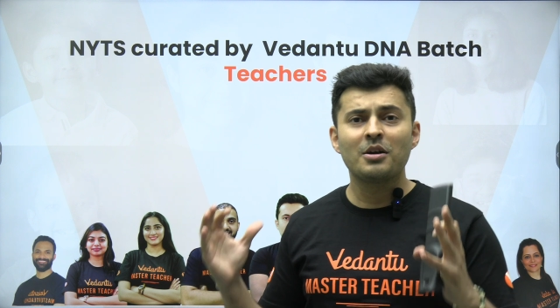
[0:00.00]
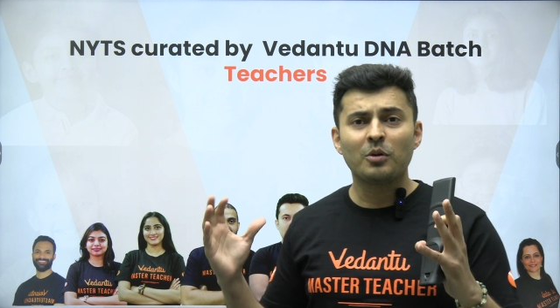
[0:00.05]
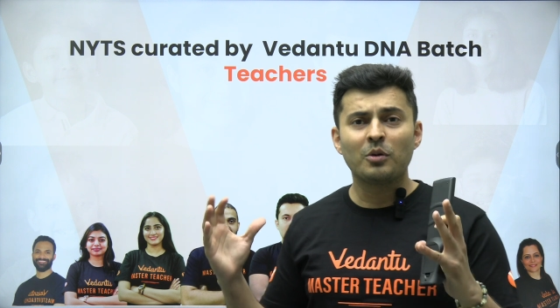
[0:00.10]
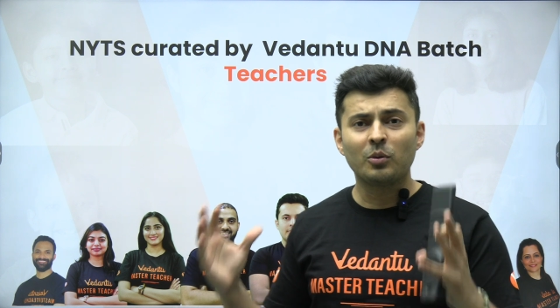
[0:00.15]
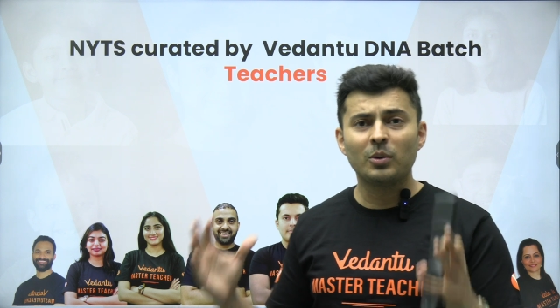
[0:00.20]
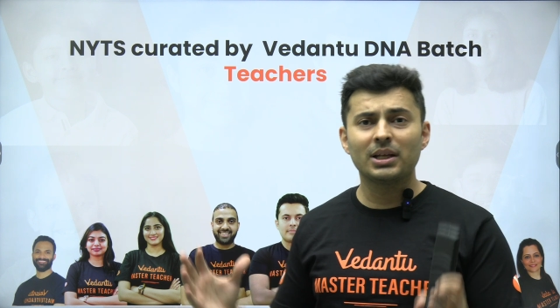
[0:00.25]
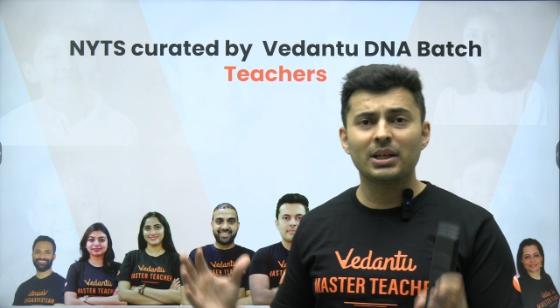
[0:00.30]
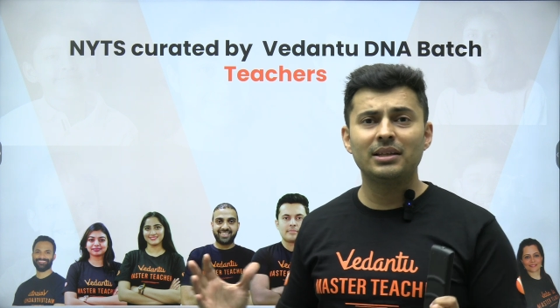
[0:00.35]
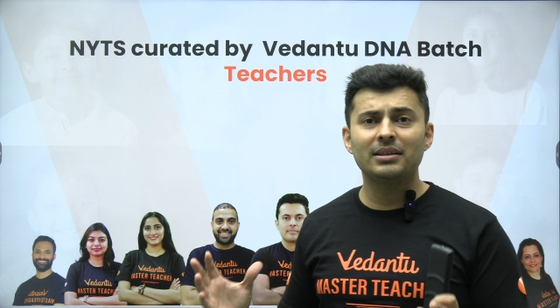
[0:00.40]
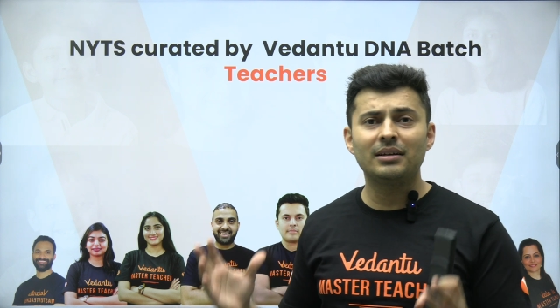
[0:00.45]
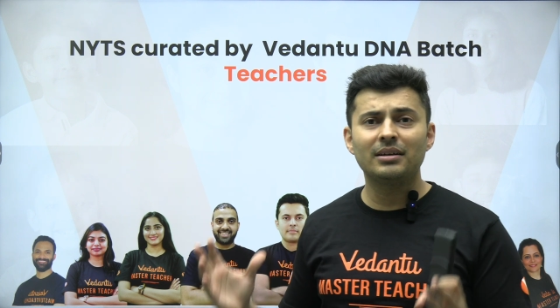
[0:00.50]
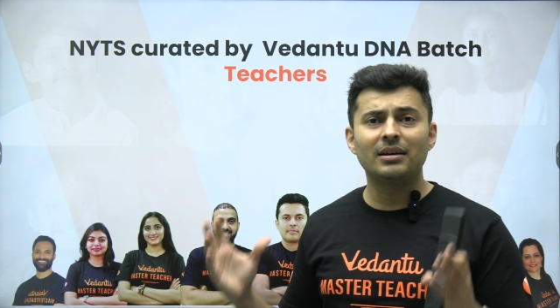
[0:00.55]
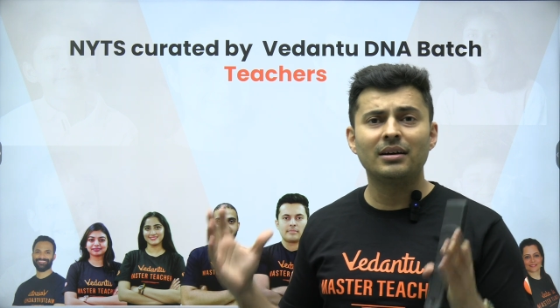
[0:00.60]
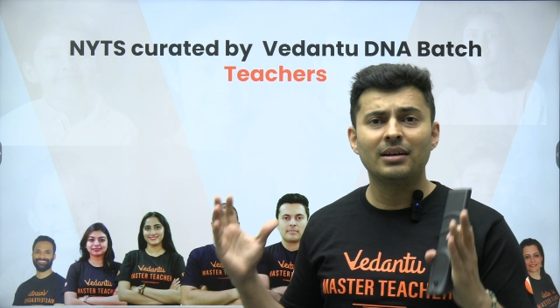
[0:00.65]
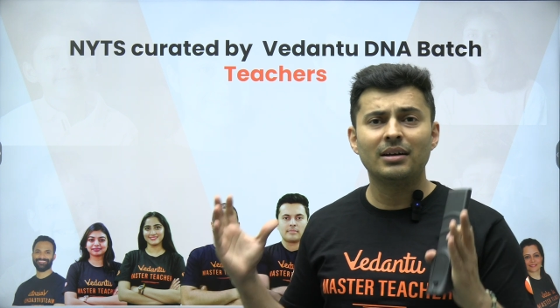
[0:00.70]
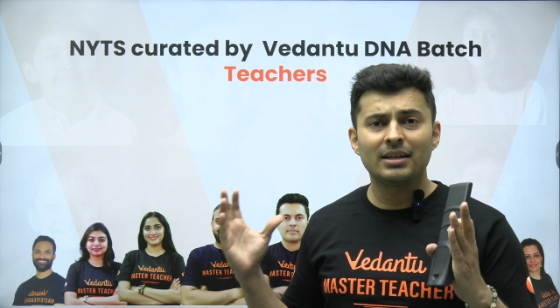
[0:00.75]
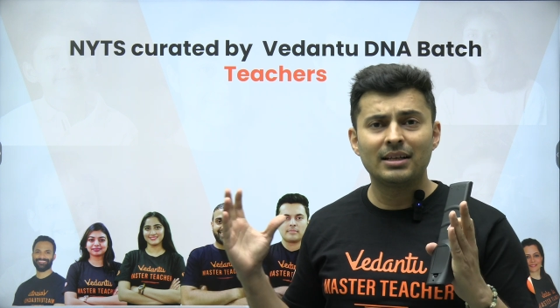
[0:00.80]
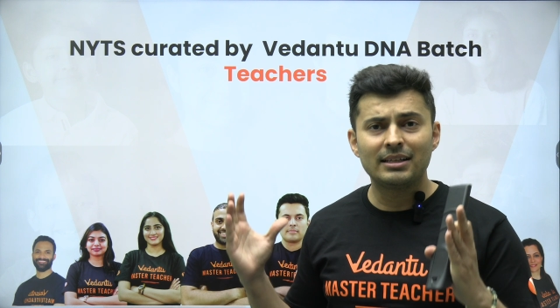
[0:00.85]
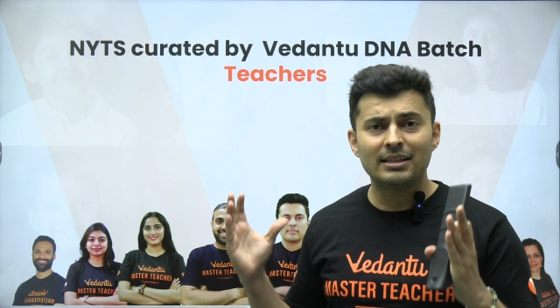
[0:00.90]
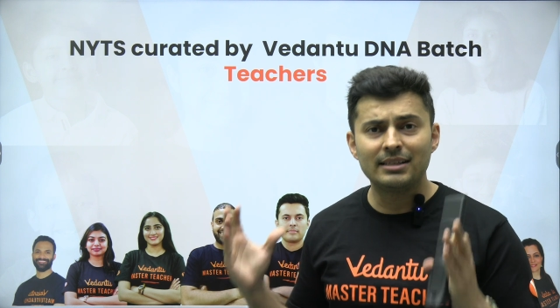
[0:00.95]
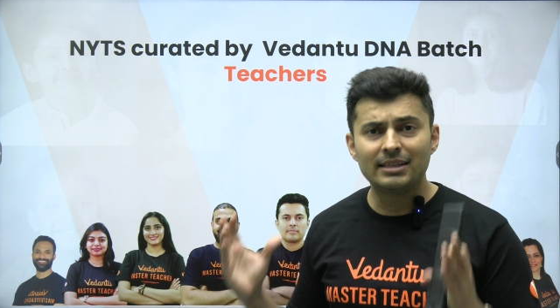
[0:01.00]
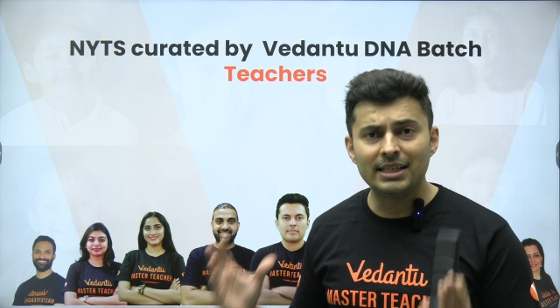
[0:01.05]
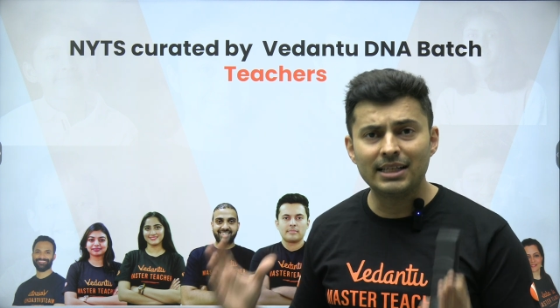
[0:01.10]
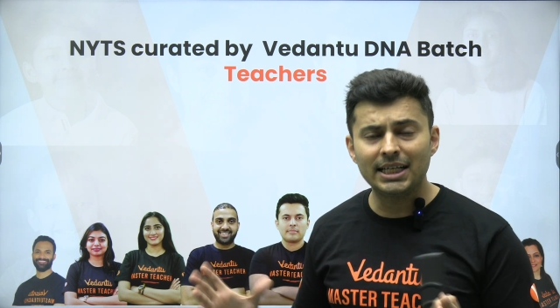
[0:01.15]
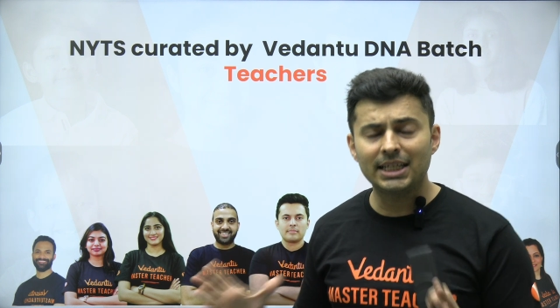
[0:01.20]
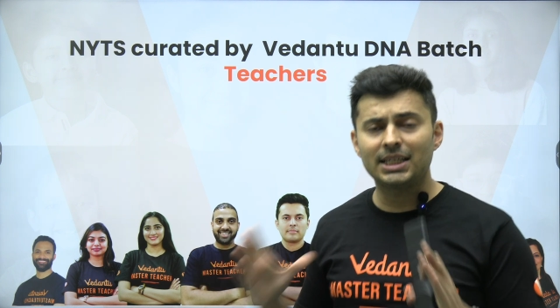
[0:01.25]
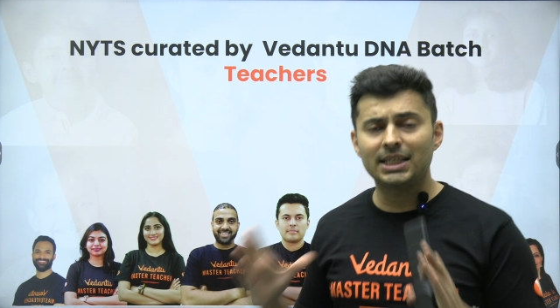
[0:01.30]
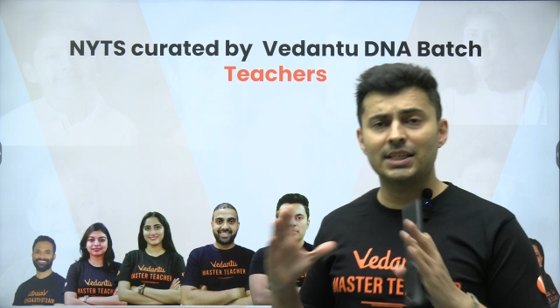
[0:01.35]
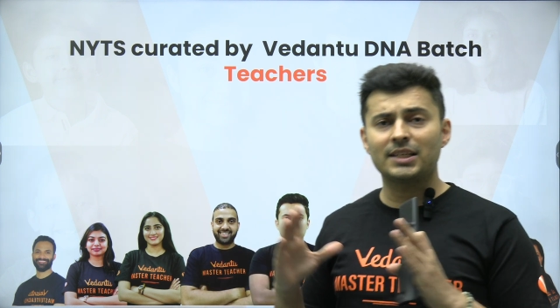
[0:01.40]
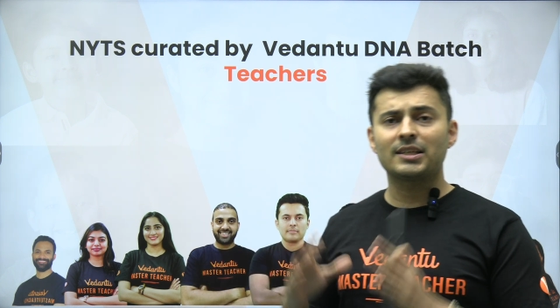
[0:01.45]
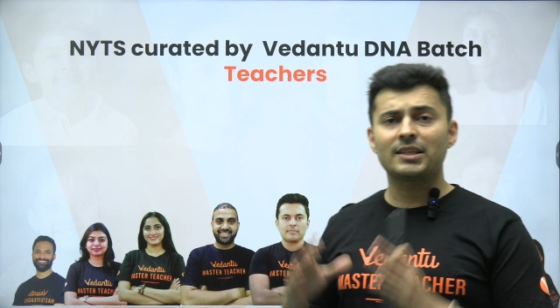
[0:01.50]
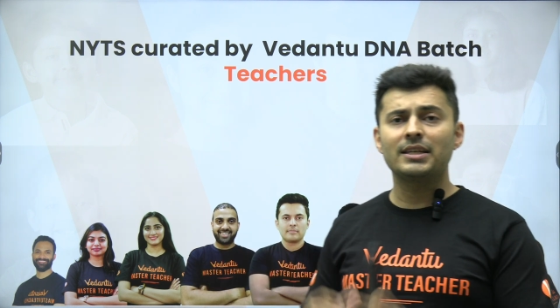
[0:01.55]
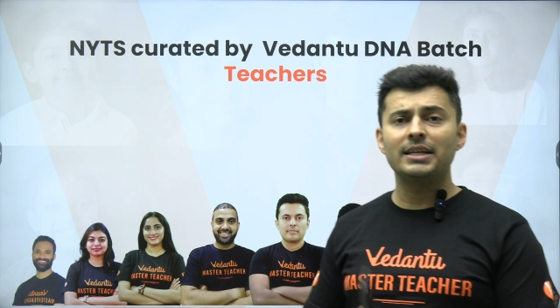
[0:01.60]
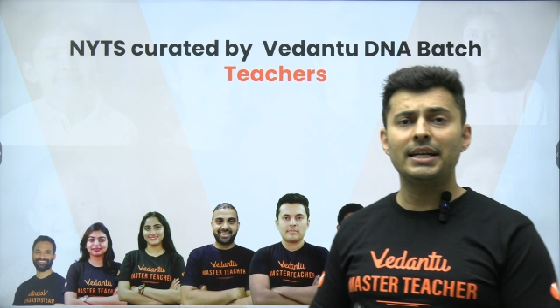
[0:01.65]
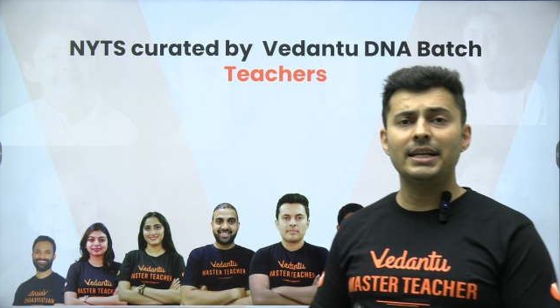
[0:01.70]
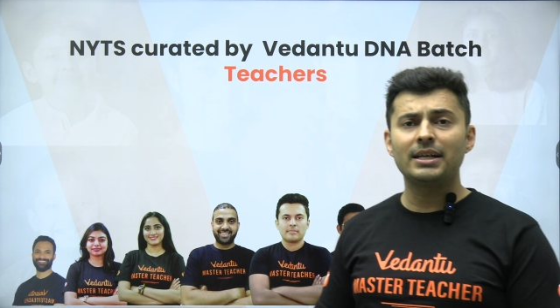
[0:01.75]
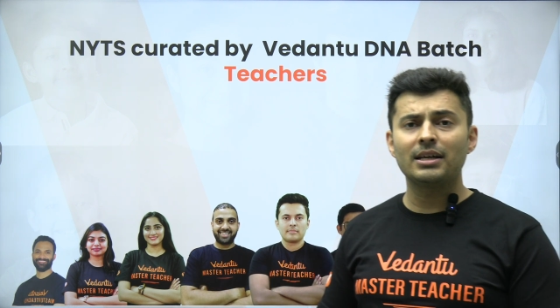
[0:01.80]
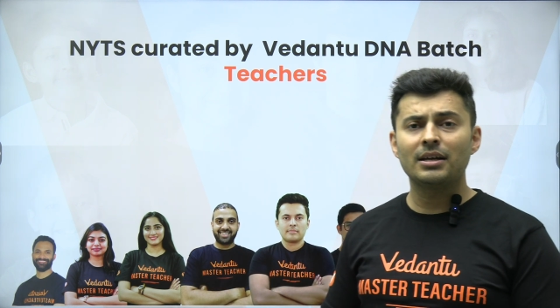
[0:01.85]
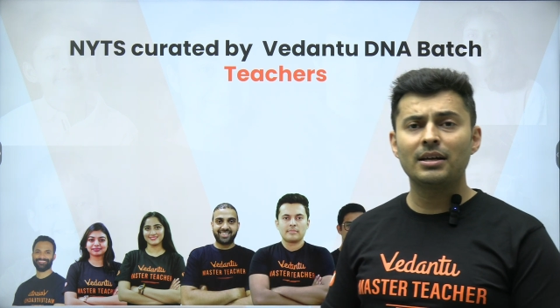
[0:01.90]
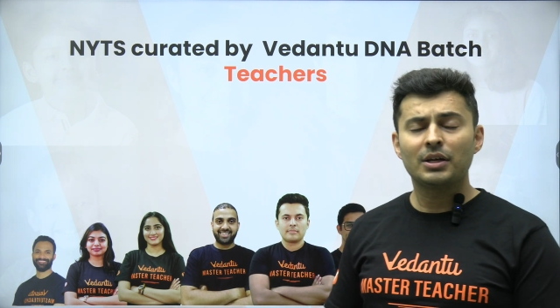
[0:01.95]
with the latest
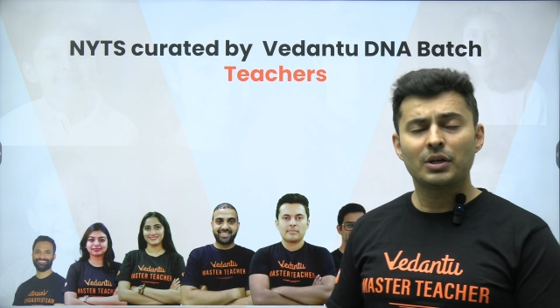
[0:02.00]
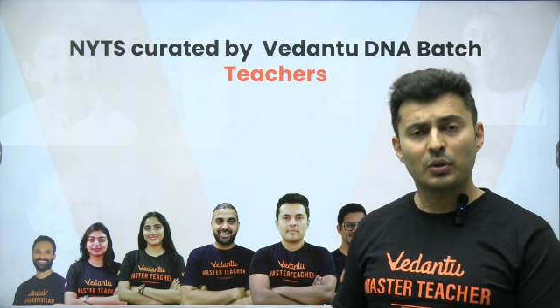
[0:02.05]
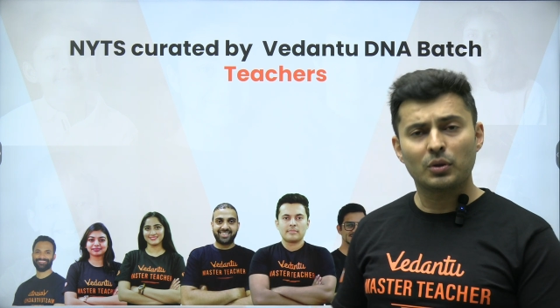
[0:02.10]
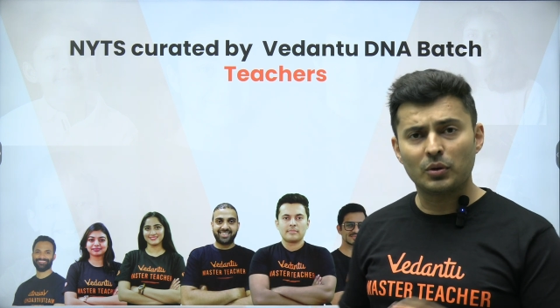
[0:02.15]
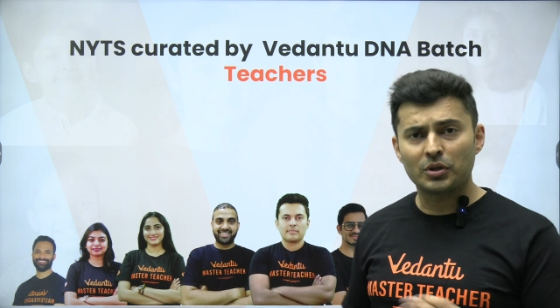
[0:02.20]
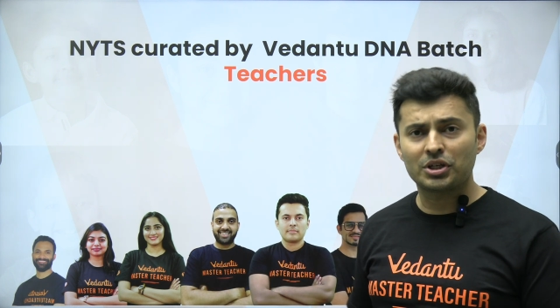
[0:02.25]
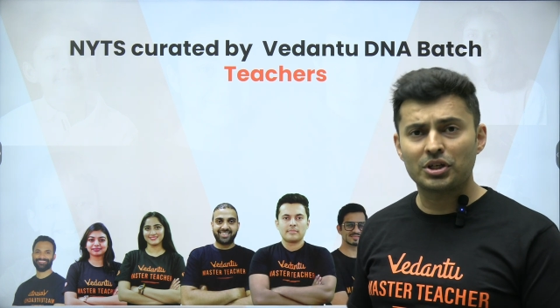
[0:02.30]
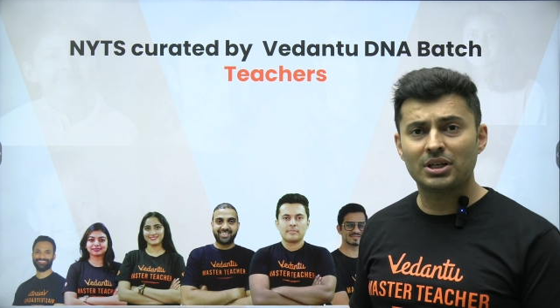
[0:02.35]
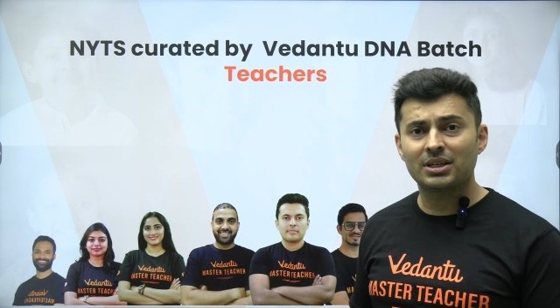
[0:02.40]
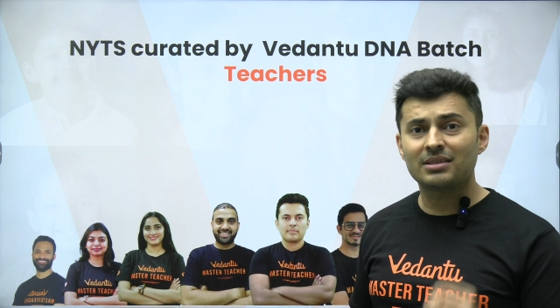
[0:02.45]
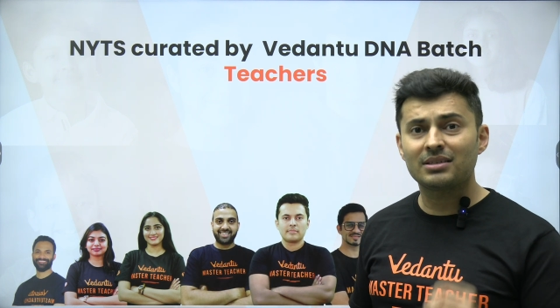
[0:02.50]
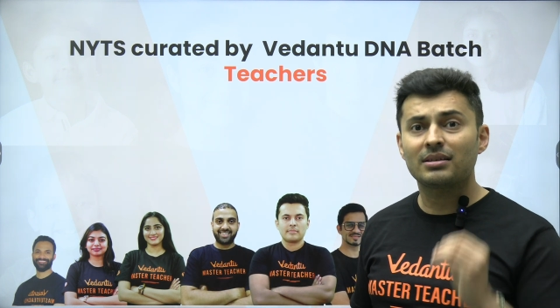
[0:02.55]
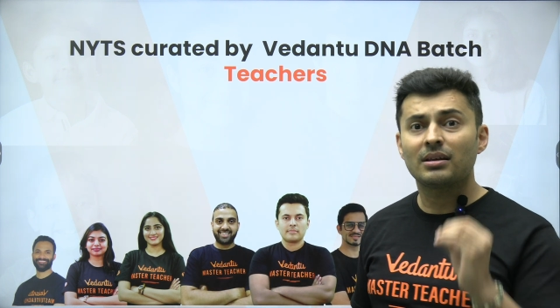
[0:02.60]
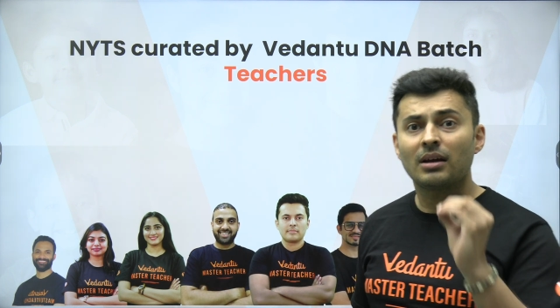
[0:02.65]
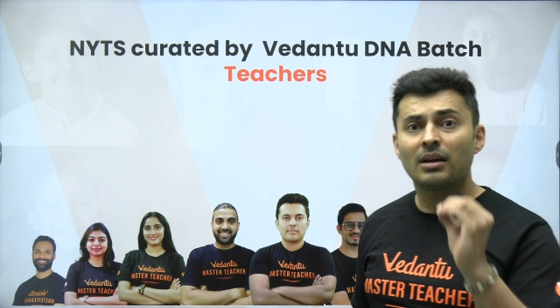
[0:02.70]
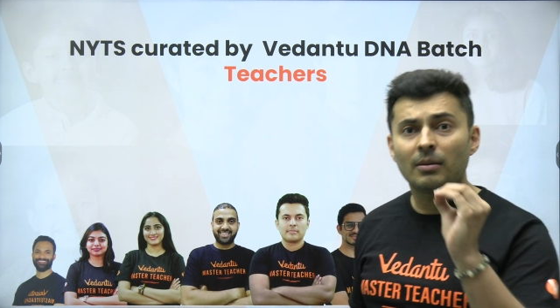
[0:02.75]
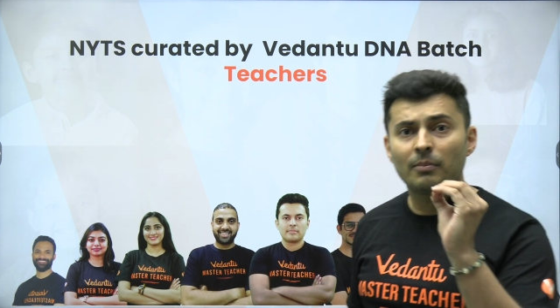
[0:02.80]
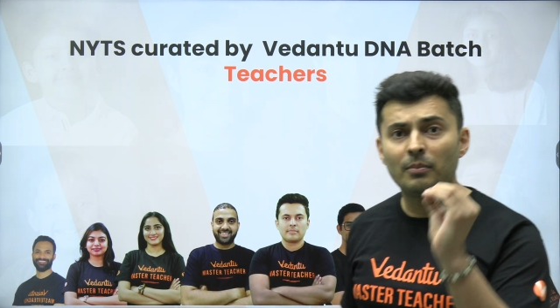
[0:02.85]
NEET questions